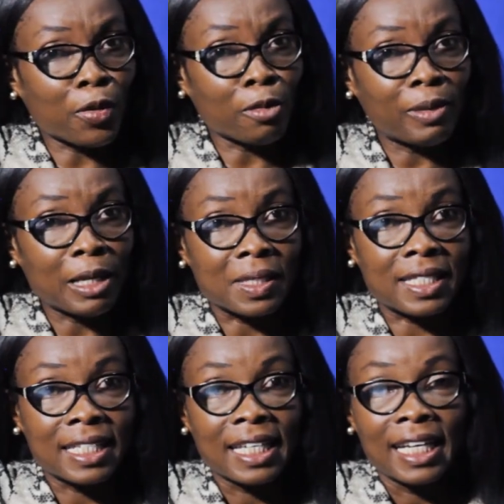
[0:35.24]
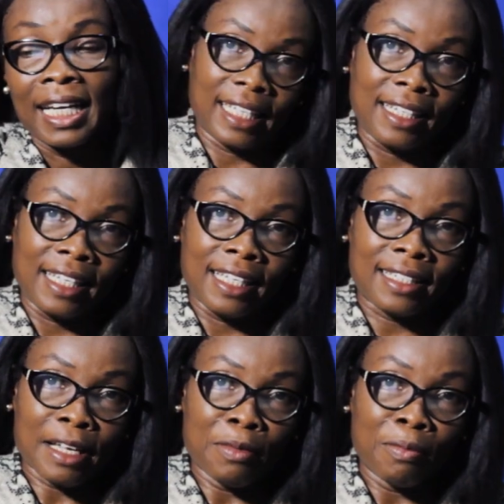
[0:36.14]
problems.
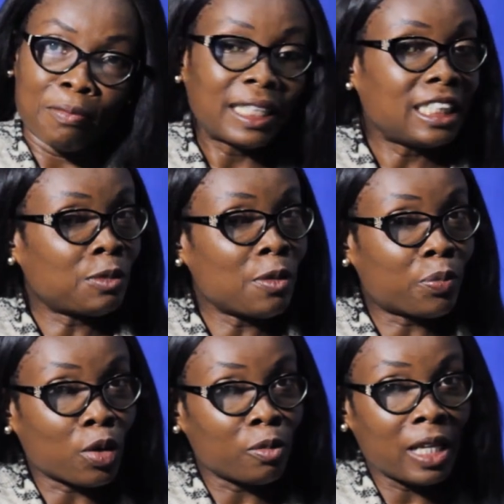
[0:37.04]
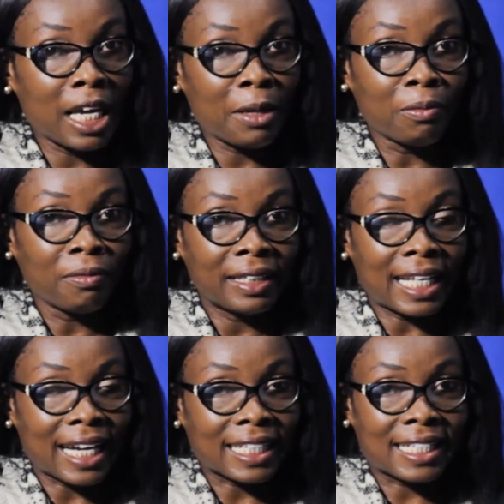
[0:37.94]
It's a management problem
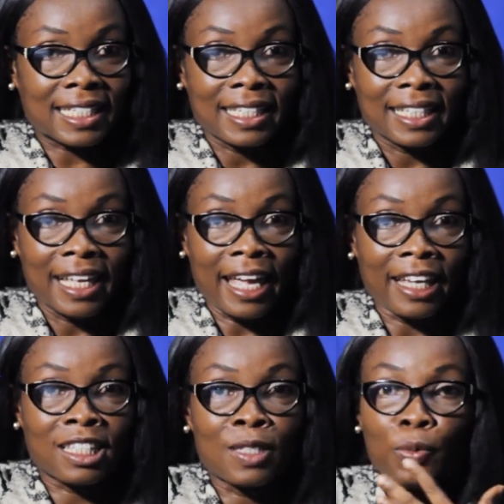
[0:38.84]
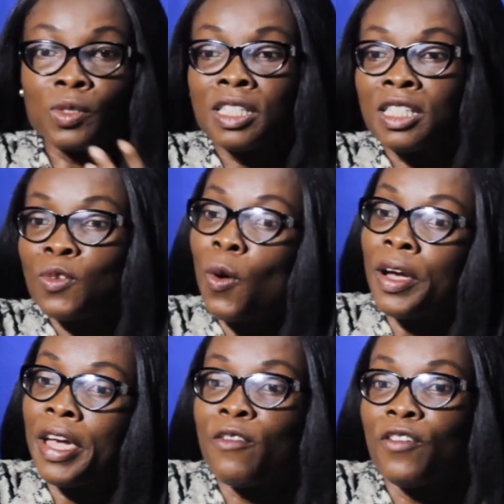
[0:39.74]
that exposes the
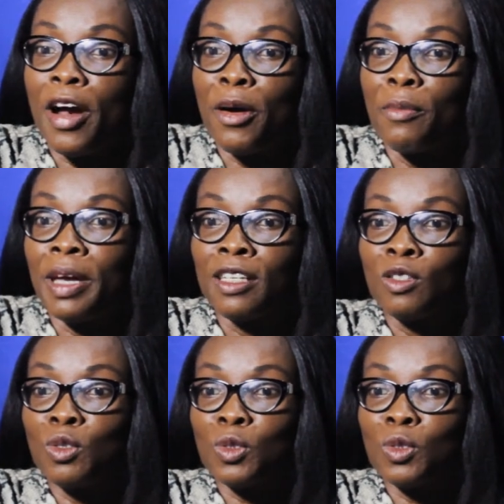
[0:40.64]
work environment